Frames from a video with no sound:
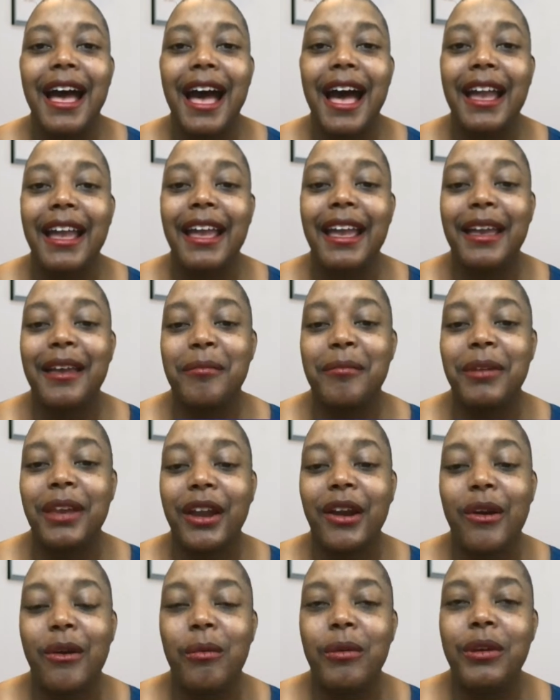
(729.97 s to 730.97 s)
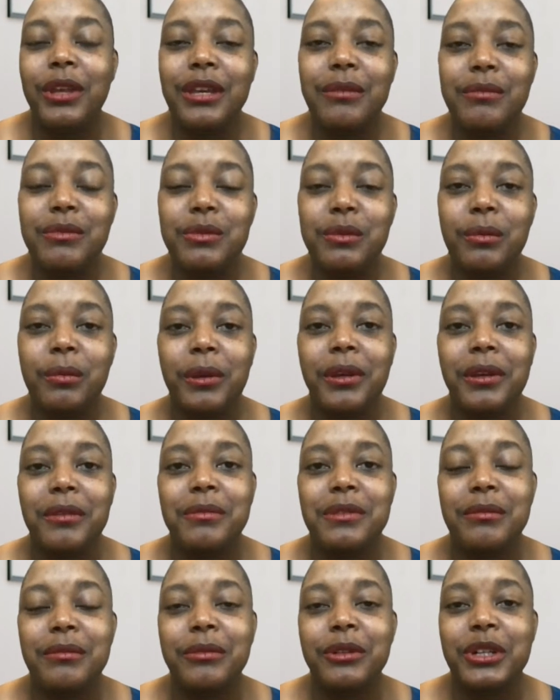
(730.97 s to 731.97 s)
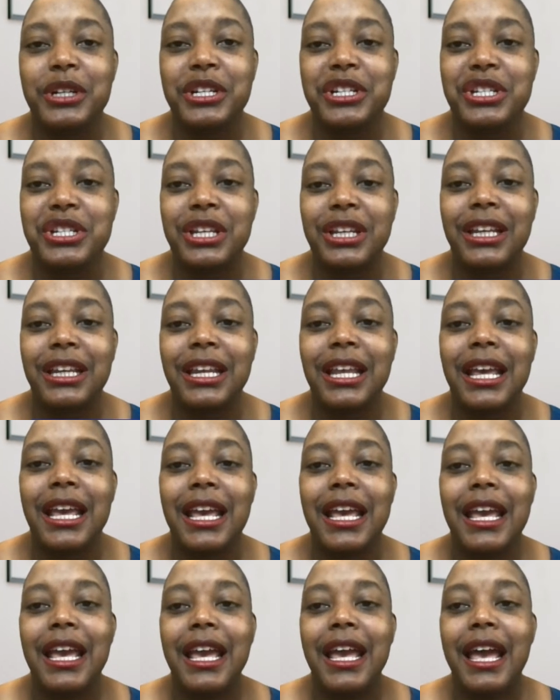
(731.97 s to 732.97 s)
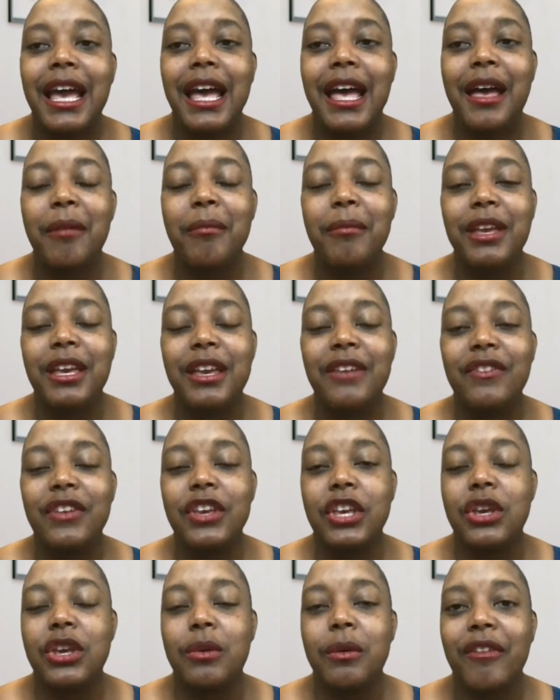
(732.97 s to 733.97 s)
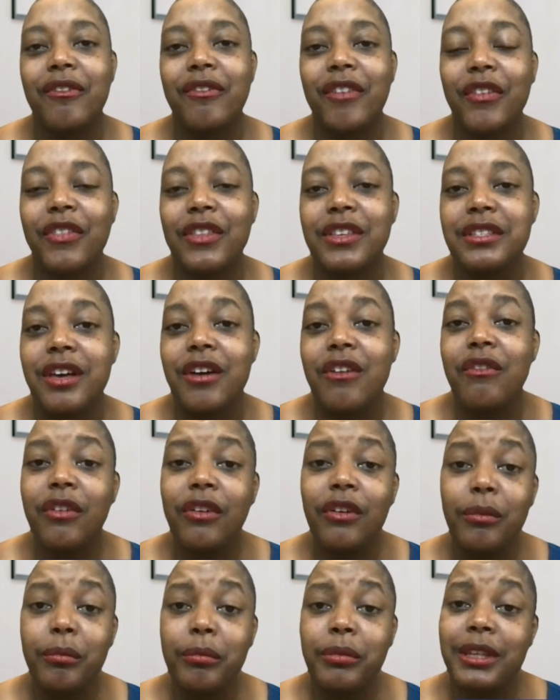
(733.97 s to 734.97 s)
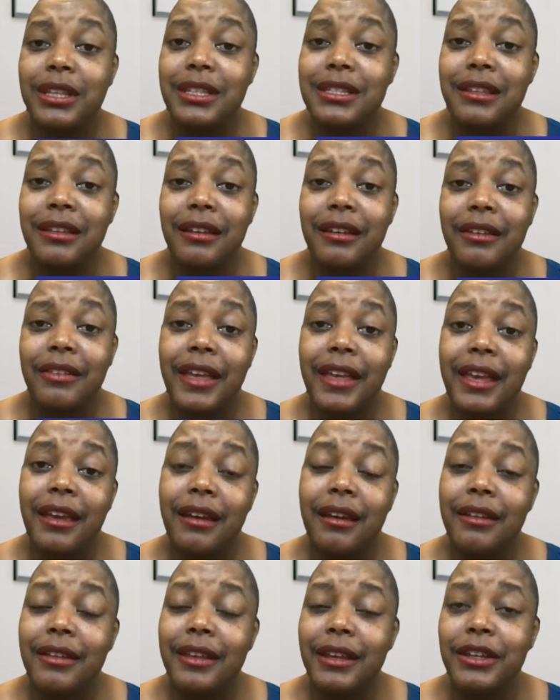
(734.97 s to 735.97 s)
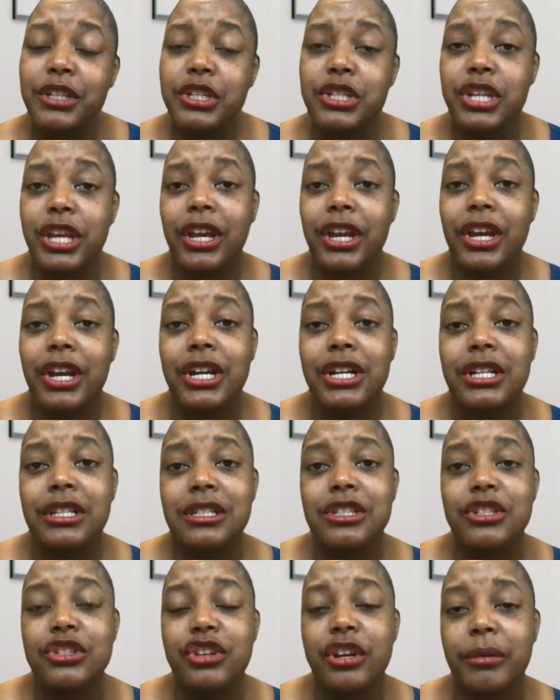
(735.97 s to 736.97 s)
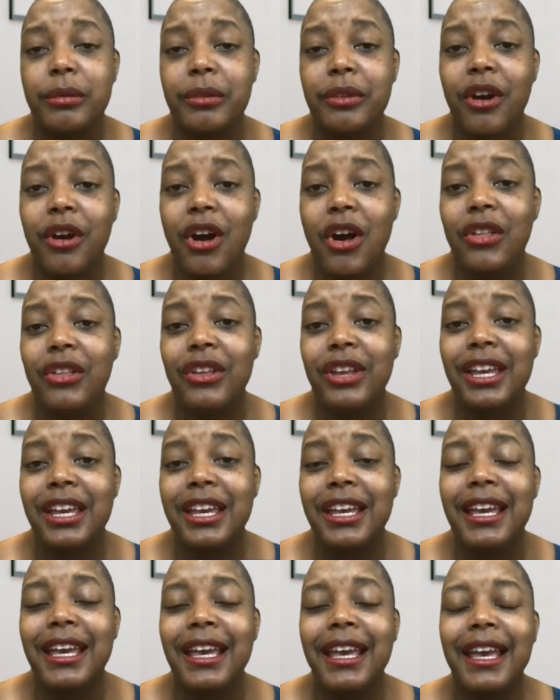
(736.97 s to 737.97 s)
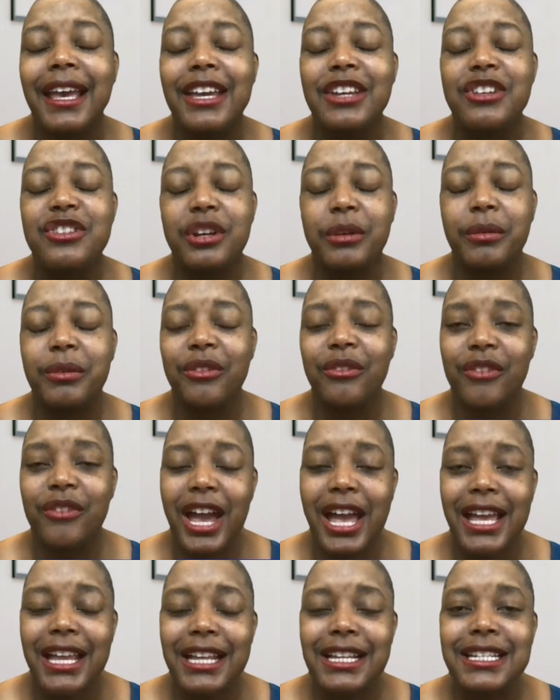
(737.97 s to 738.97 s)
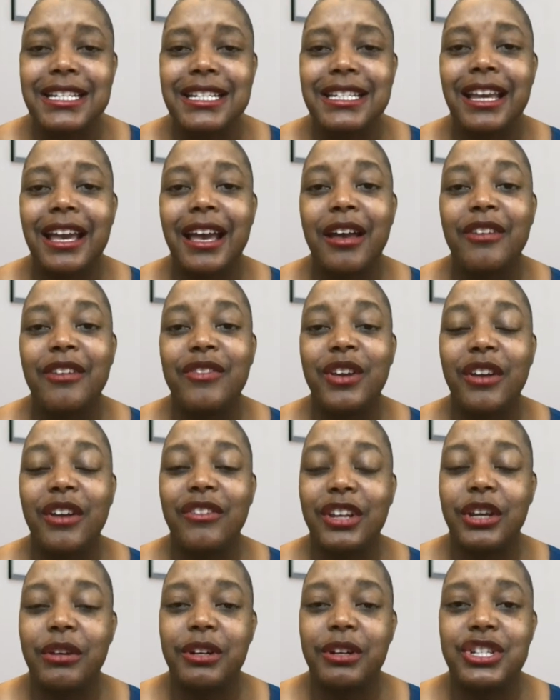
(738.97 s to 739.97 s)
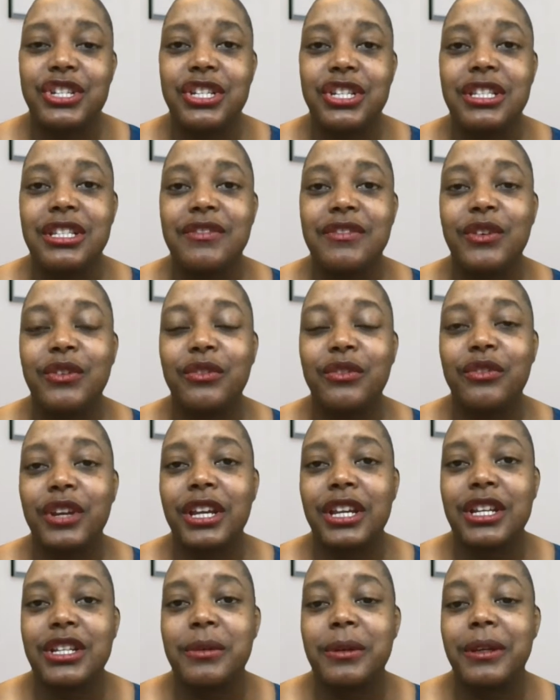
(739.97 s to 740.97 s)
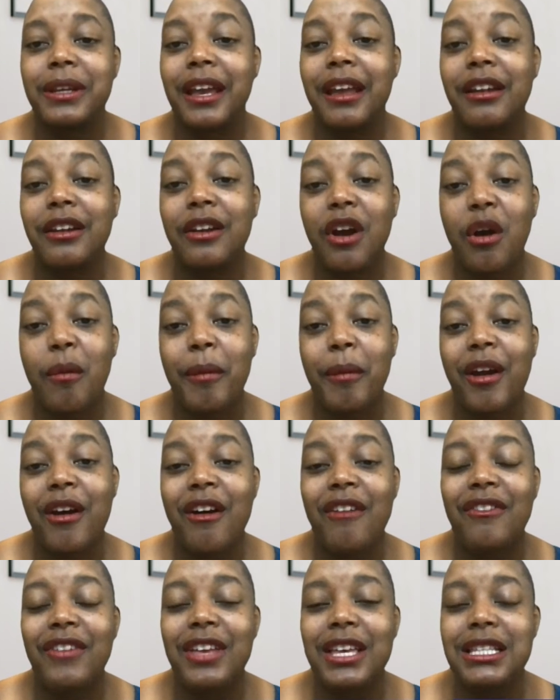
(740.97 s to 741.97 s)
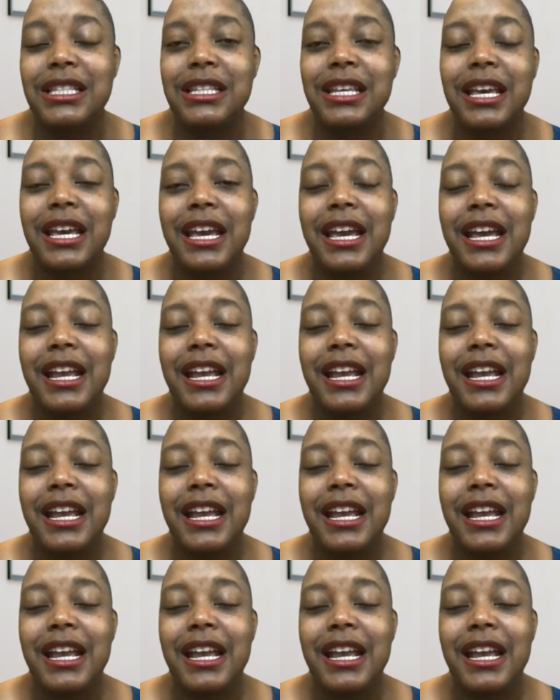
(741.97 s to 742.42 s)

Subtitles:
I am Carol Williams with Williams Immigration. If you have found this helpful, please click like, click share with a colleague, share with a friend. If you have any questions, feel free to, again, call my office,